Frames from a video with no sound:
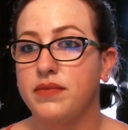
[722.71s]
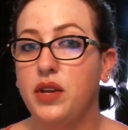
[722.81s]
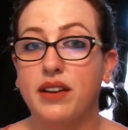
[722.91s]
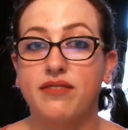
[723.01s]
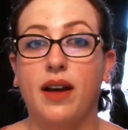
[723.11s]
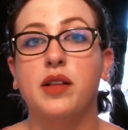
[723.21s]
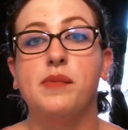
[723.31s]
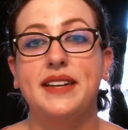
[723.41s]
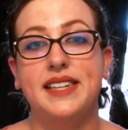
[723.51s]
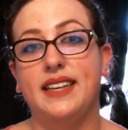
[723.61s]
You can follow
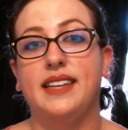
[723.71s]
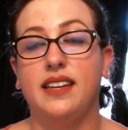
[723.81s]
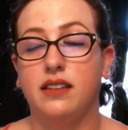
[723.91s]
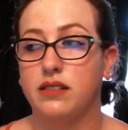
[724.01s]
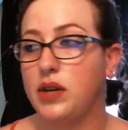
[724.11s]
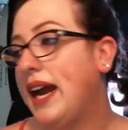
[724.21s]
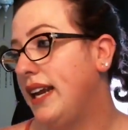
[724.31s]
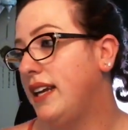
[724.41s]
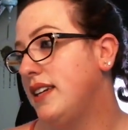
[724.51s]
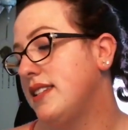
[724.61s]
my daily
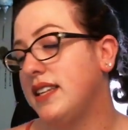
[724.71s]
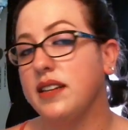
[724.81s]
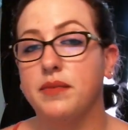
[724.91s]
writings and